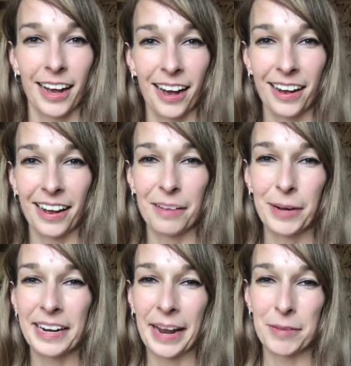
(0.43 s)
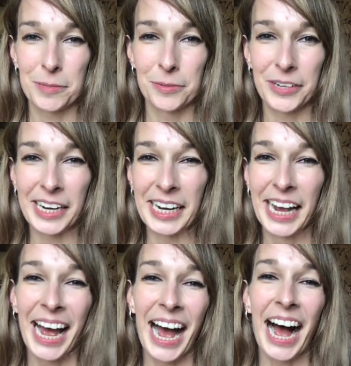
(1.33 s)
Hi, my name is Marie.
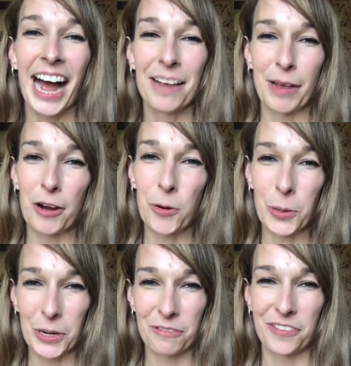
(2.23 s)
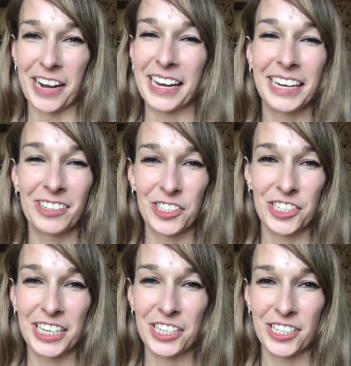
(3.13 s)
I am a qualified English
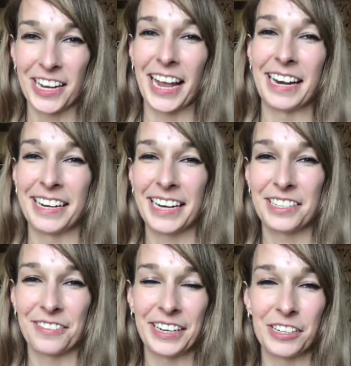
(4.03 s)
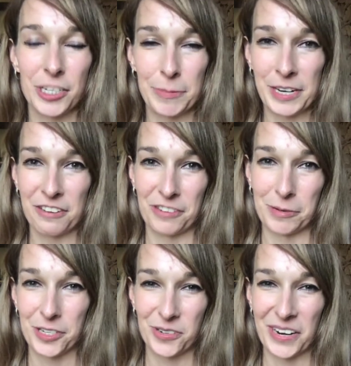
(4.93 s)
teacher and native English speaker from
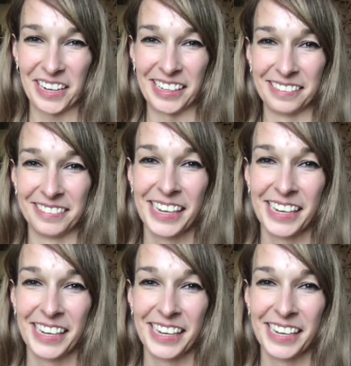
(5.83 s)
Australia,